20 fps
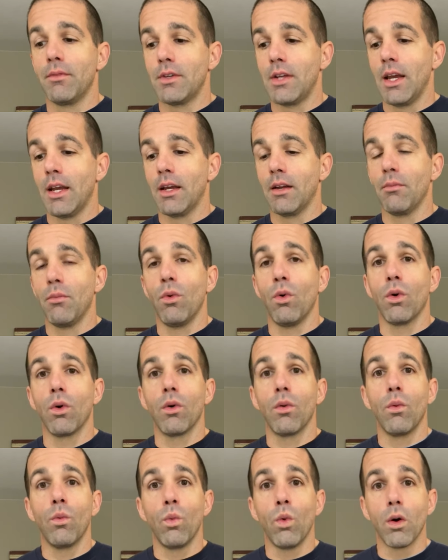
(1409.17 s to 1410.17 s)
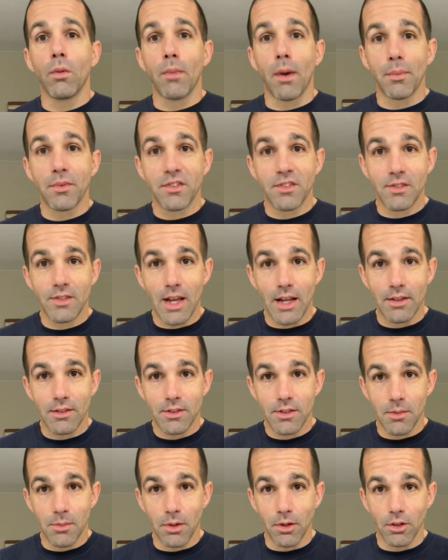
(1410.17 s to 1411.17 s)
taken more warm up sets
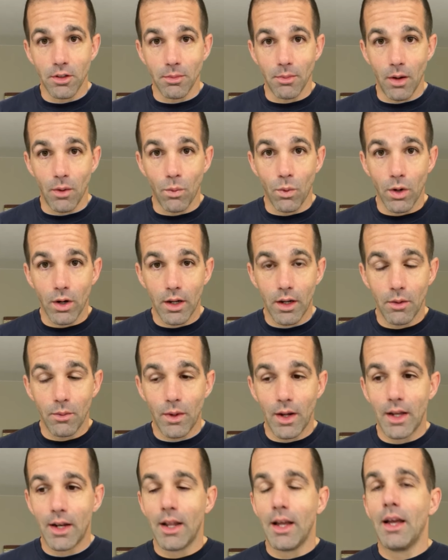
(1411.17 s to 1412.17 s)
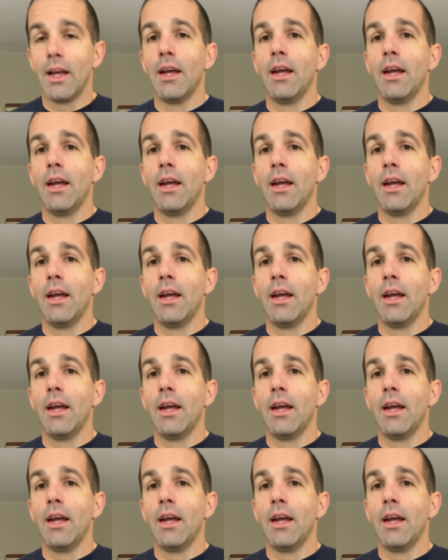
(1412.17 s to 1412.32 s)
to build to my working weight,